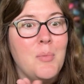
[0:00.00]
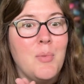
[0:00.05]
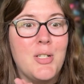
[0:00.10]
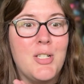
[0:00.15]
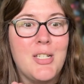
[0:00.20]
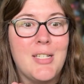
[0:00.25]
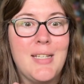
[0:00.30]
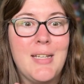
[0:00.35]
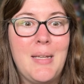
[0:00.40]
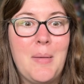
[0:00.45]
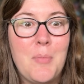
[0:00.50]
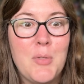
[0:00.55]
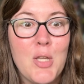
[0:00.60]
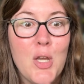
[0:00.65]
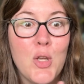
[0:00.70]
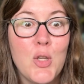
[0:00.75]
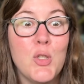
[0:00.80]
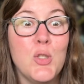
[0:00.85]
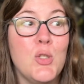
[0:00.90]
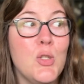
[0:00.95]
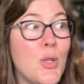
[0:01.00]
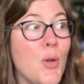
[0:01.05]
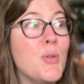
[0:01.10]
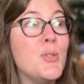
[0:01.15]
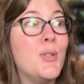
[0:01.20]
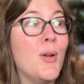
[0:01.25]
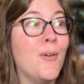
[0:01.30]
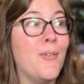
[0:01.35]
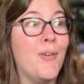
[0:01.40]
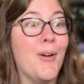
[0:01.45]
which seems
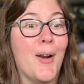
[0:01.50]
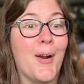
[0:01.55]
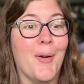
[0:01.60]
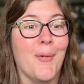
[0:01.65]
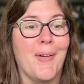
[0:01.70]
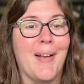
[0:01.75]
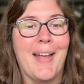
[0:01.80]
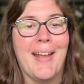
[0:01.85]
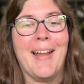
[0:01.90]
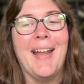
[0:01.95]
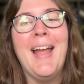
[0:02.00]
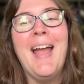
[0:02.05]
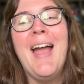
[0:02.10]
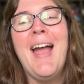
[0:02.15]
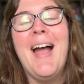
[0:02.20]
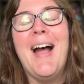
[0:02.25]
so far away.